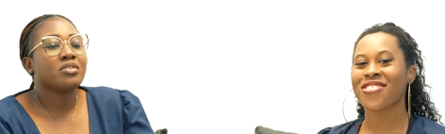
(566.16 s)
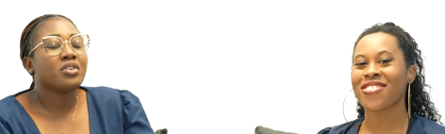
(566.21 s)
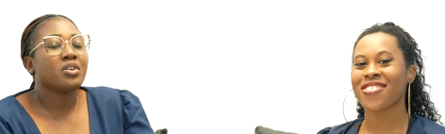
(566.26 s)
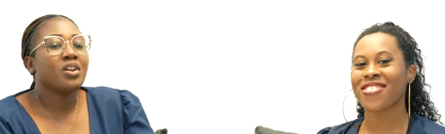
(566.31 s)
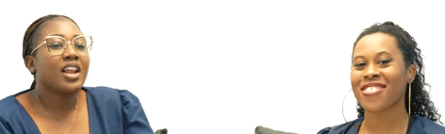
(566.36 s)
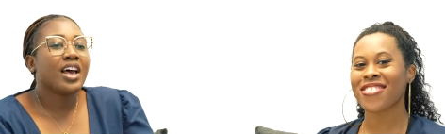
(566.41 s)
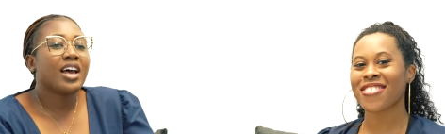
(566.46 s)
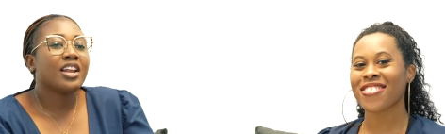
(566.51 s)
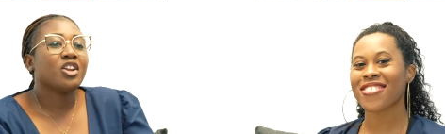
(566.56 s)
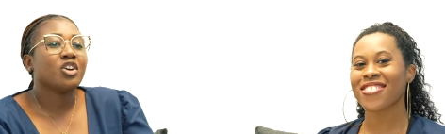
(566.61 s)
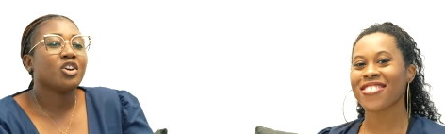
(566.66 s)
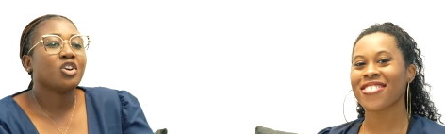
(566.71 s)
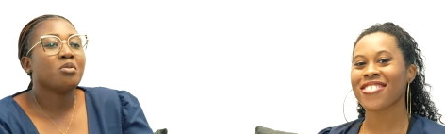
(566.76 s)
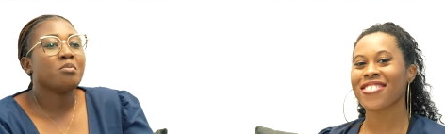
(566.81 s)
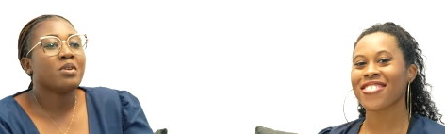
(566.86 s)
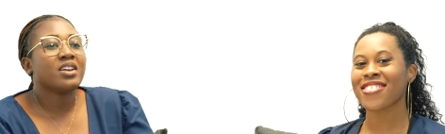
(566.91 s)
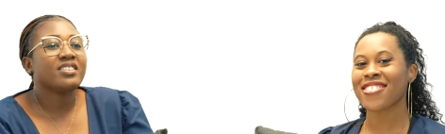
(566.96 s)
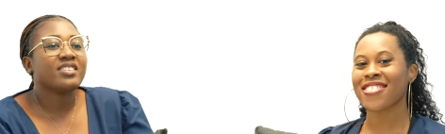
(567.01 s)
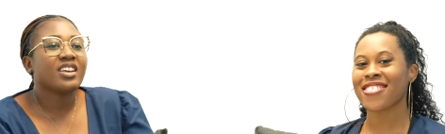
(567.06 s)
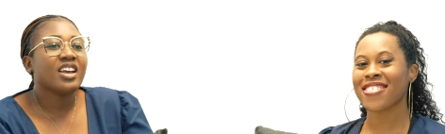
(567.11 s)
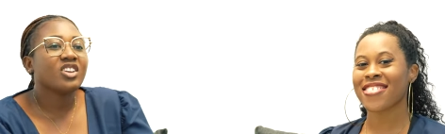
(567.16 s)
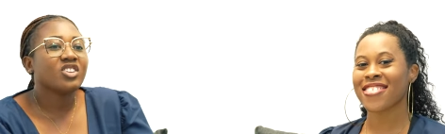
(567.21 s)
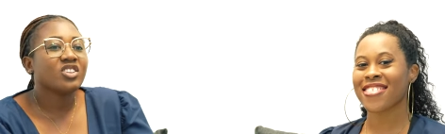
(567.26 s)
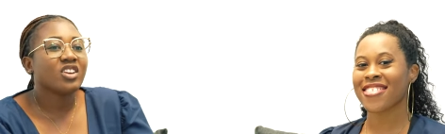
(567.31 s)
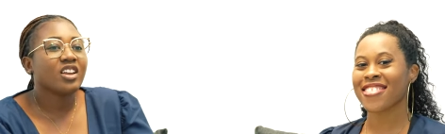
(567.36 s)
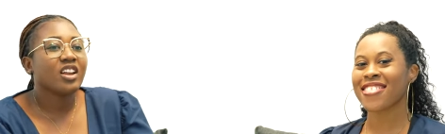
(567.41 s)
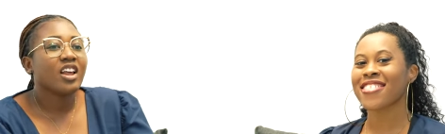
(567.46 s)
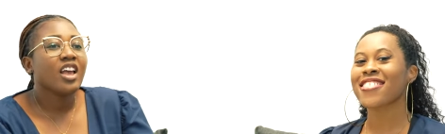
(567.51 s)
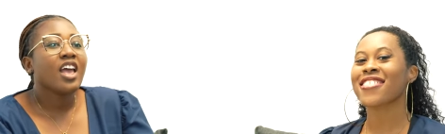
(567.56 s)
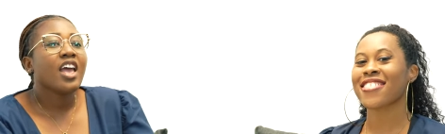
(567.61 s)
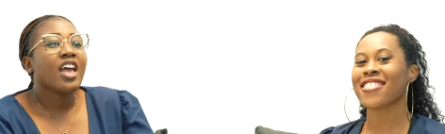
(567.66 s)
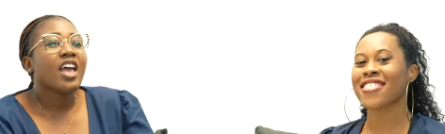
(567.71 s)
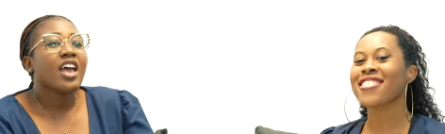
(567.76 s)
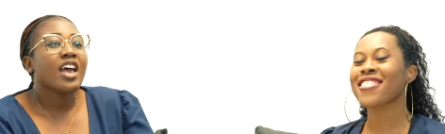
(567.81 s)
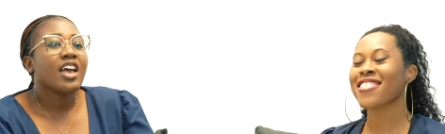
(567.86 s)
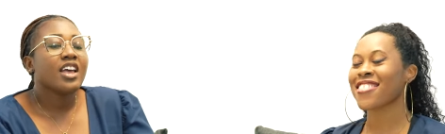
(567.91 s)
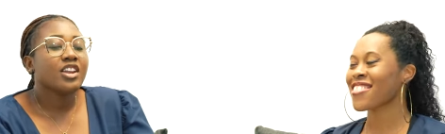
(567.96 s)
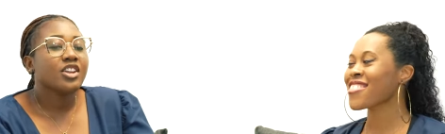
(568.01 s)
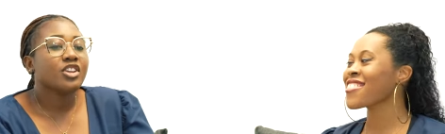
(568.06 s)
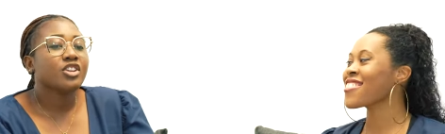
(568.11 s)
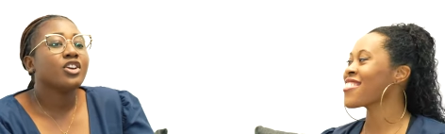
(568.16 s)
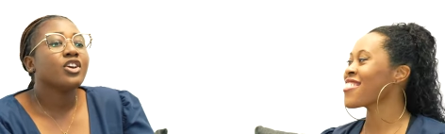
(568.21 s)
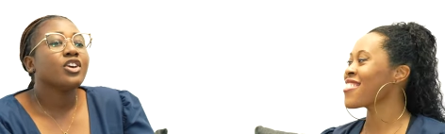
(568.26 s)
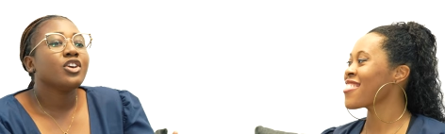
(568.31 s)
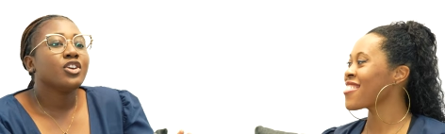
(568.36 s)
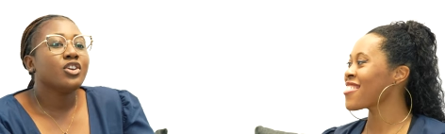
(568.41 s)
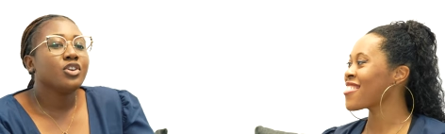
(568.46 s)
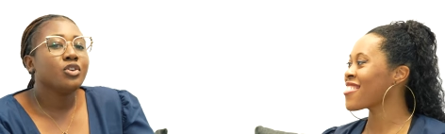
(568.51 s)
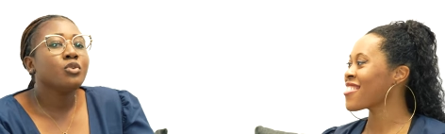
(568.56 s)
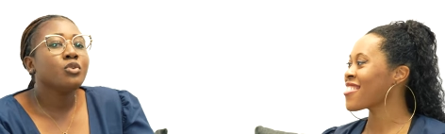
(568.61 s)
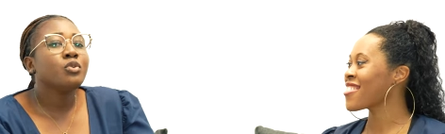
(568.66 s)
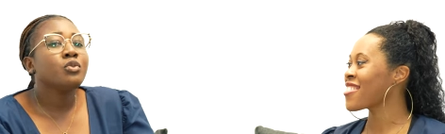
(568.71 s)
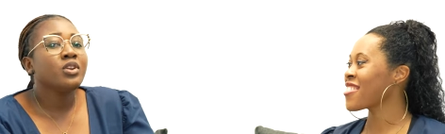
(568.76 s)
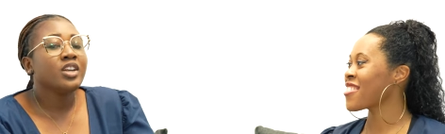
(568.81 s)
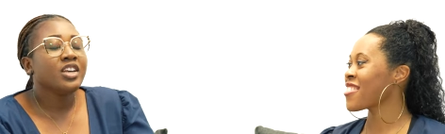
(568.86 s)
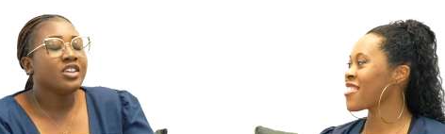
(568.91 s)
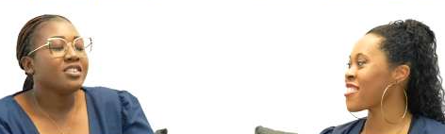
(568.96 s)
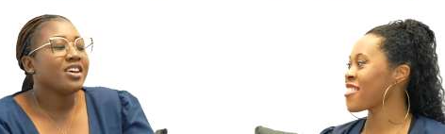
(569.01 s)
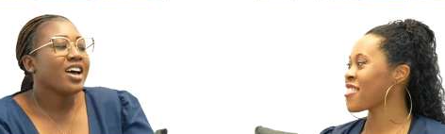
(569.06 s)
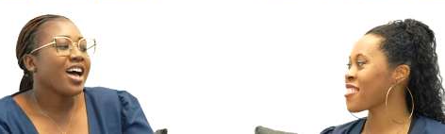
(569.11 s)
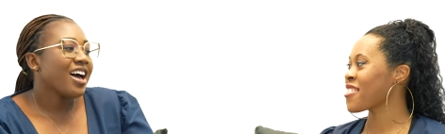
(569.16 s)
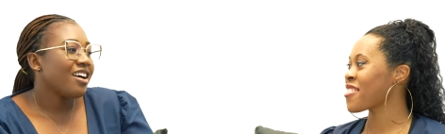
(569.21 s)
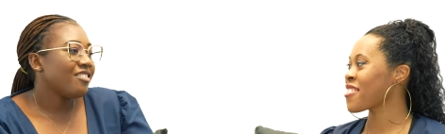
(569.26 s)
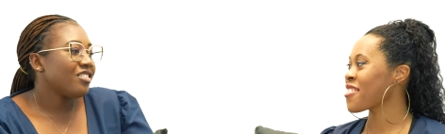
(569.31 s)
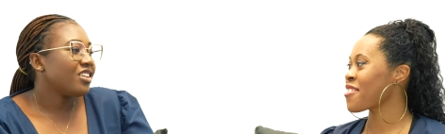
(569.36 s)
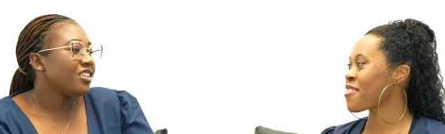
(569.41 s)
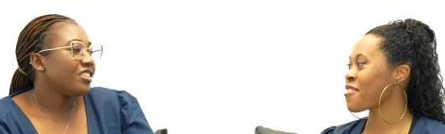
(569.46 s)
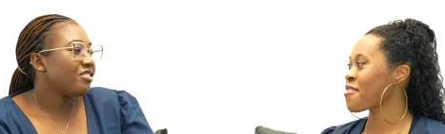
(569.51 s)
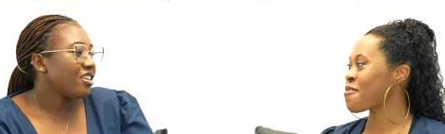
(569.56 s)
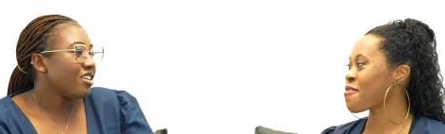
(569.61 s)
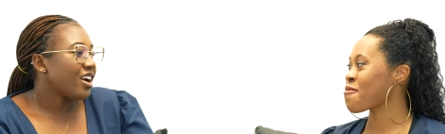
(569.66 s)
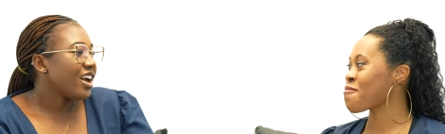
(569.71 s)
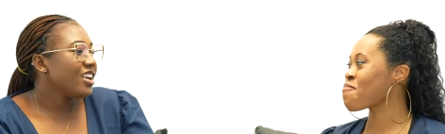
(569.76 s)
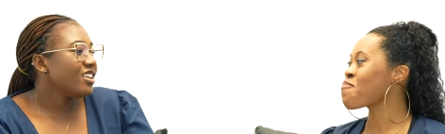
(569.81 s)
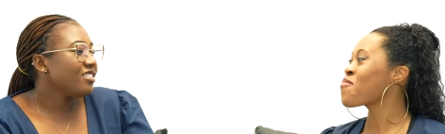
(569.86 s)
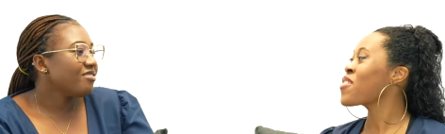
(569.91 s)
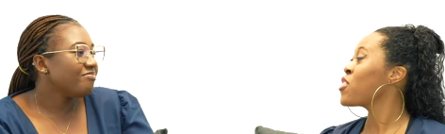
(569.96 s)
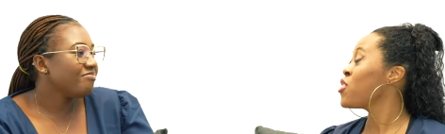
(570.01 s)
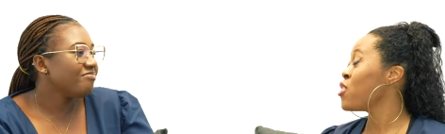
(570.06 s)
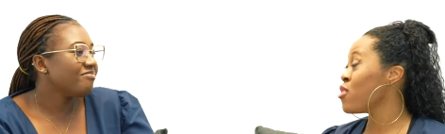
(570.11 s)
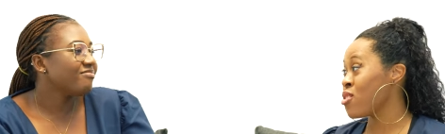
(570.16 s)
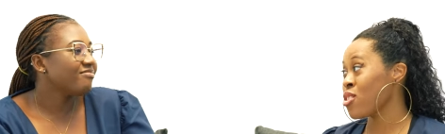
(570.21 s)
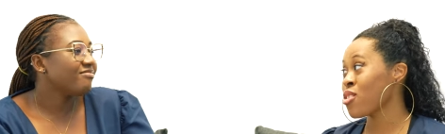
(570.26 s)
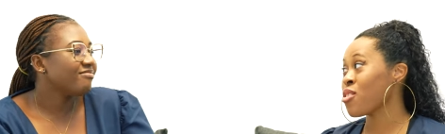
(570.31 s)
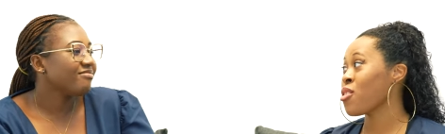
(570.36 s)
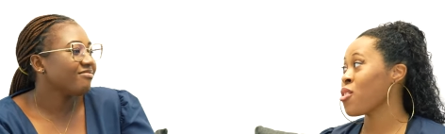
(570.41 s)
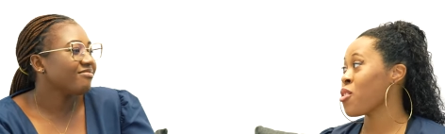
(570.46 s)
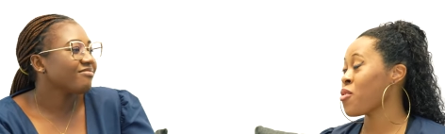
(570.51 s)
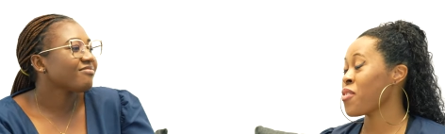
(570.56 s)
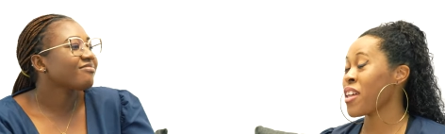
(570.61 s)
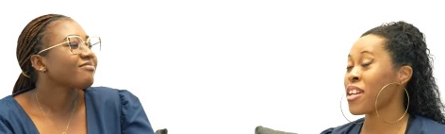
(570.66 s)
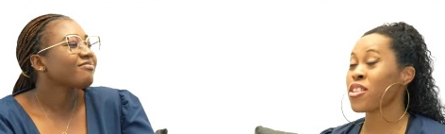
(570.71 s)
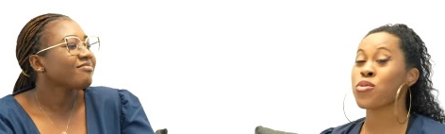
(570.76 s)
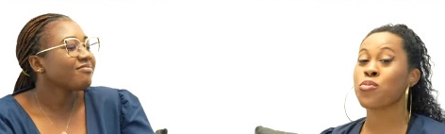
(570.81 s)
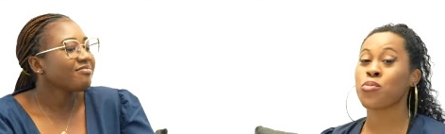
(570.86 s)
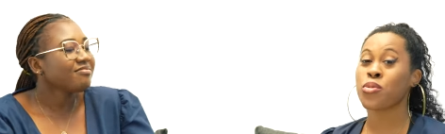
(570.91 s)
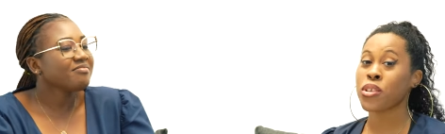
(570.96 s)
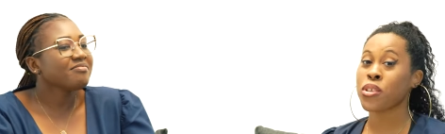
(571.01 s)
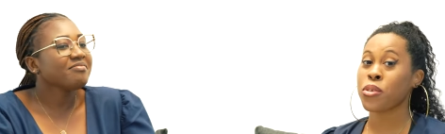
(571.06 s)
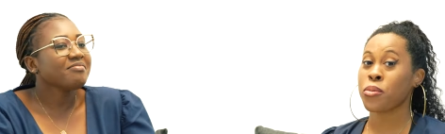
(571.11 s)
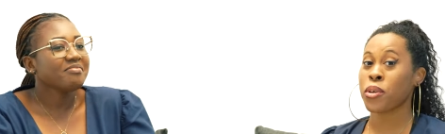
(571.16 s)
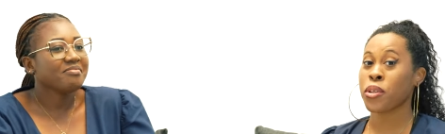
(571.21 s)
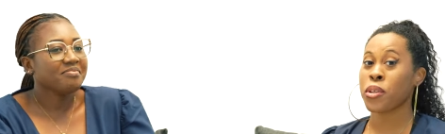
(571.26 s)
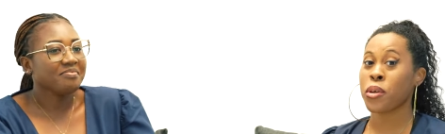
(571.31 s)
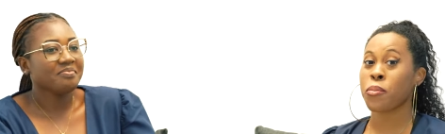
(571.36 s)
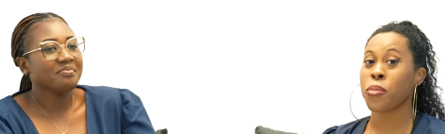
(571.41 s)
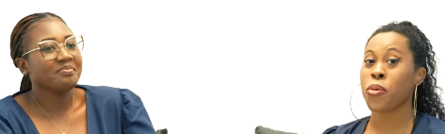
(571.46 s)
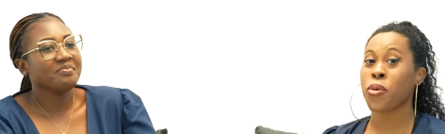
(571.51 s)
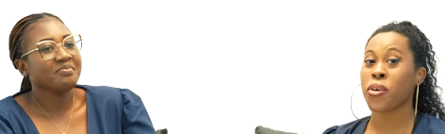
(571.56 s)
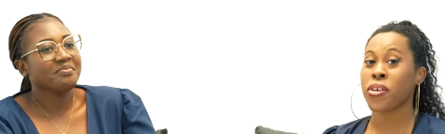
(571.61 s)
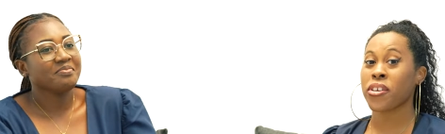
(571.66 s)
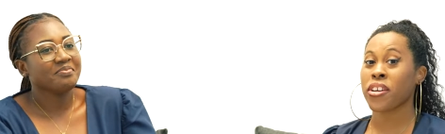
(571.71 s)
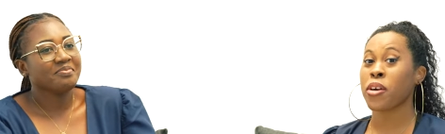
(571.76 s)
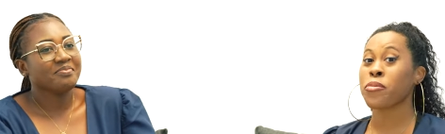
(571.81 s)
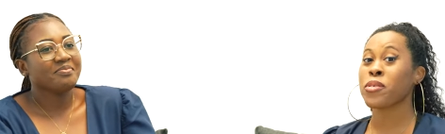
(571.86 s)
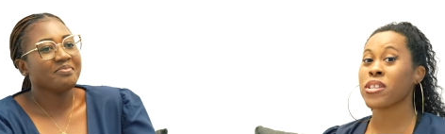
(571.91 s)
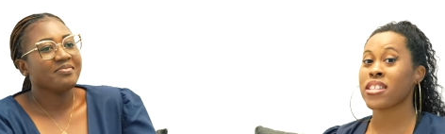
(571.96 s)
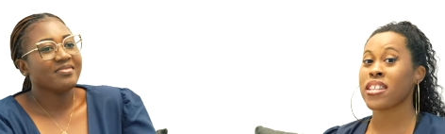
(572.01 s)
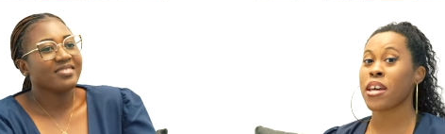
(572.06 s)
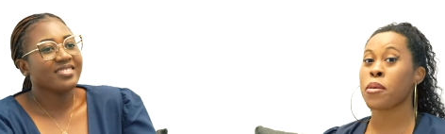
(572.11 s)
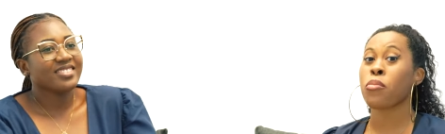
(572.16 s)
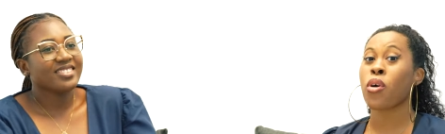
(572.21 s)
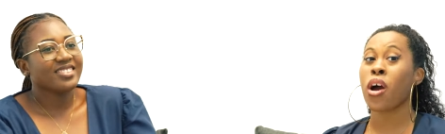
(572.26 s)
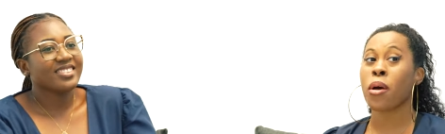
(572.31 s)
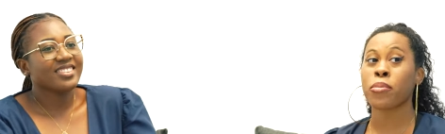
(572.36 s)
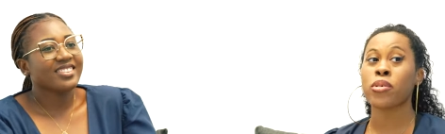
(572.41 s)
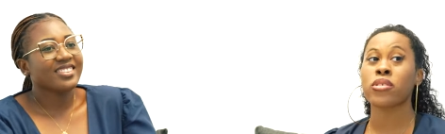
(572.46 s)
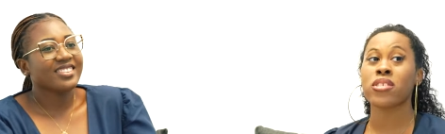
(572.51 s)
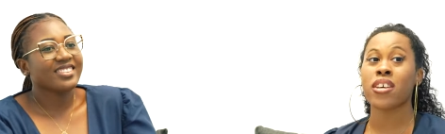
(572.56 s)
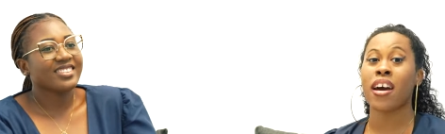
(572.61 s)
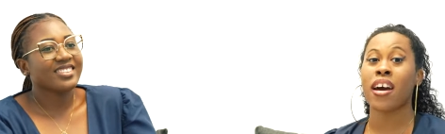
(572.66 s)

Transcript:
Speaker 1: of your land documentation, and you need to have it, right?
Speaker 2: You do. That's really, really important. I would say proper